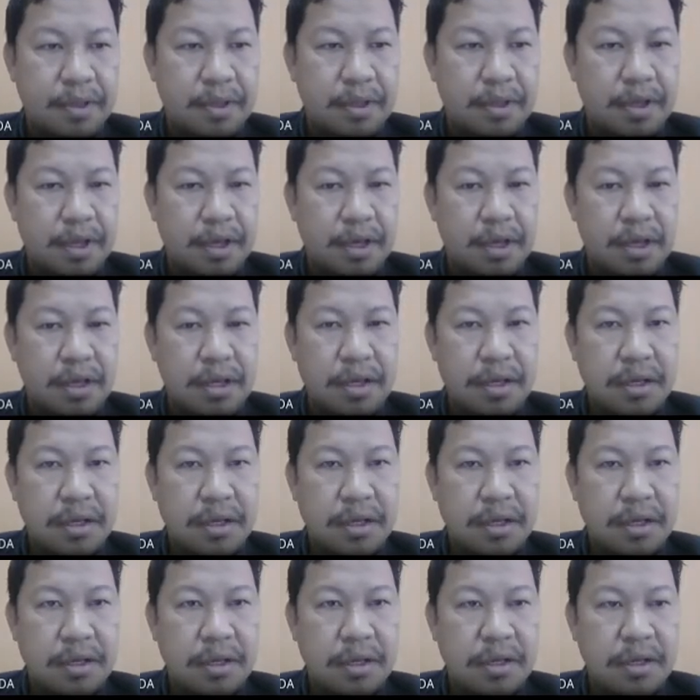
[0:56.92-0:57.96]
Okay,
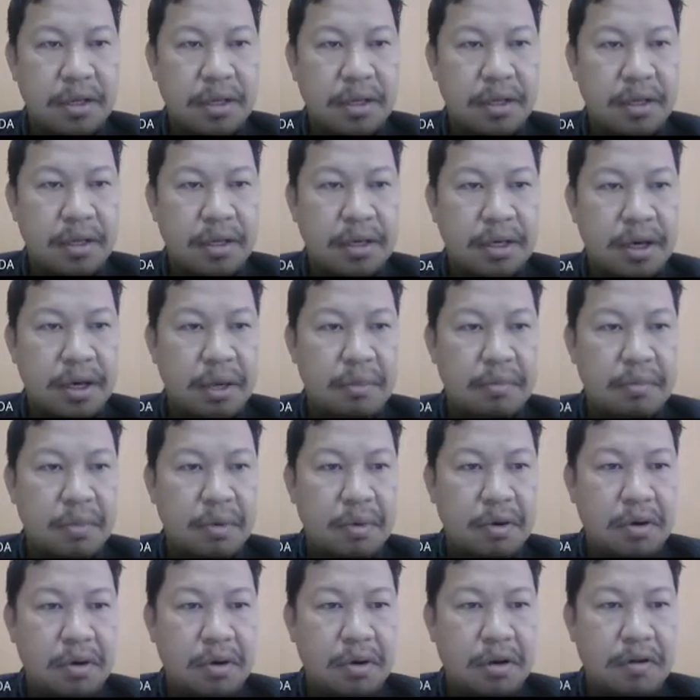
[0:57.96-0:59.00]
name
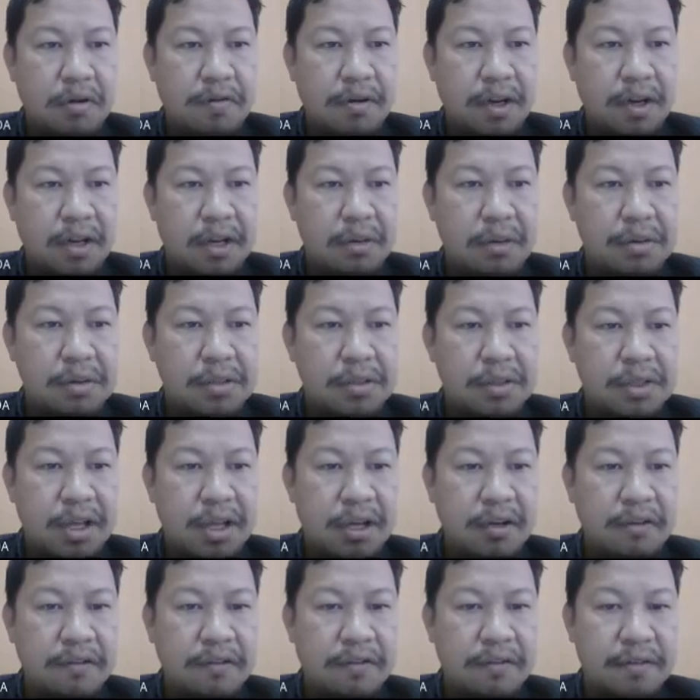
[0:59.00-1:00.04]
of academic
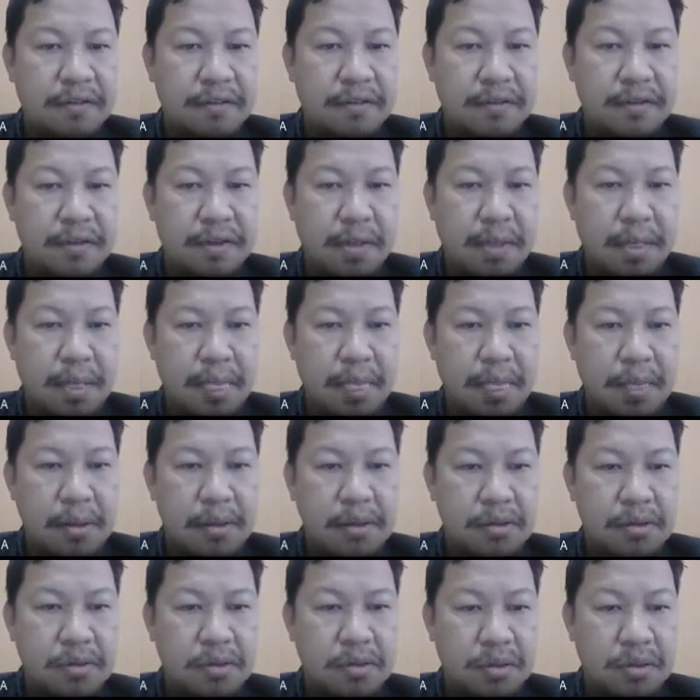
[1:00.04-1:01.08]
staff.
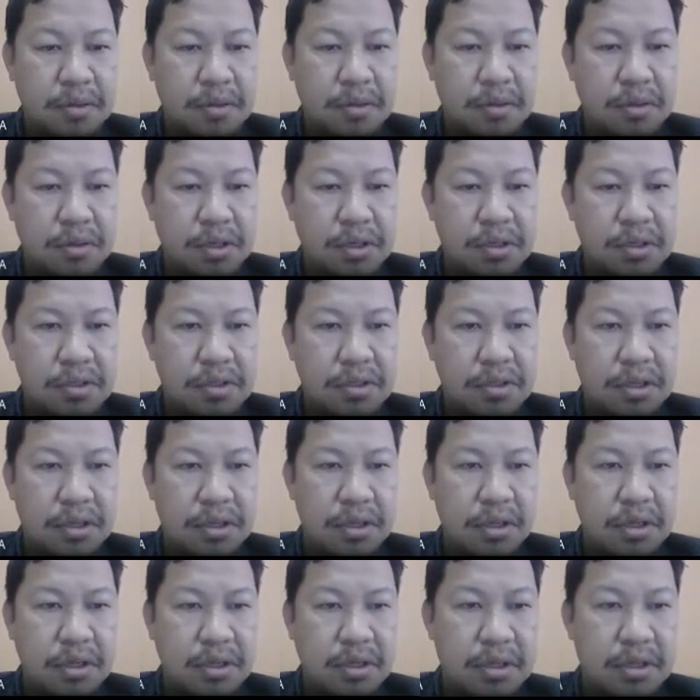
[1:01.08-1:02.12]
So this
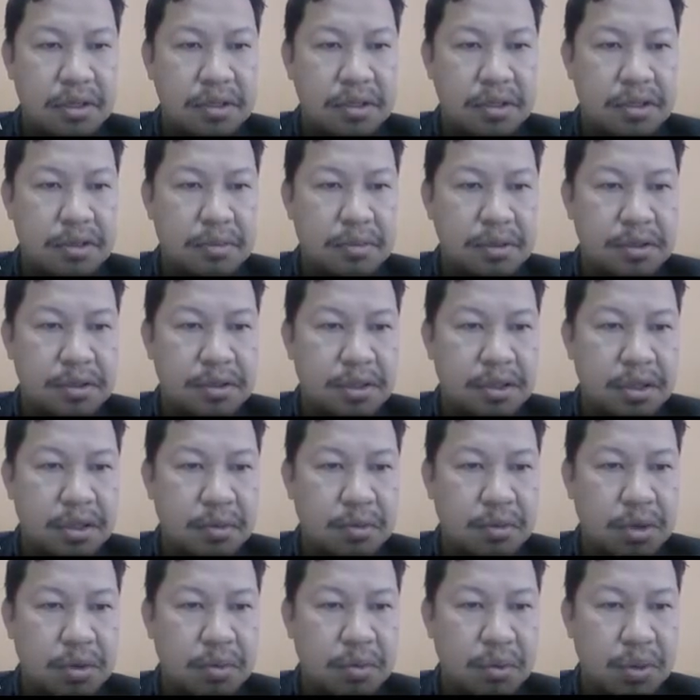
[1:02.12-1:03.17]
semester
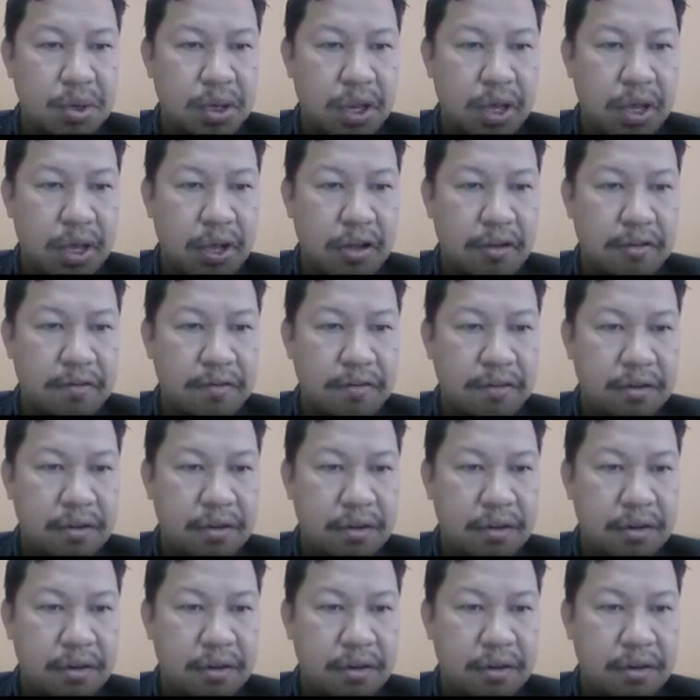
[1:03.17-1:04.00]
we will have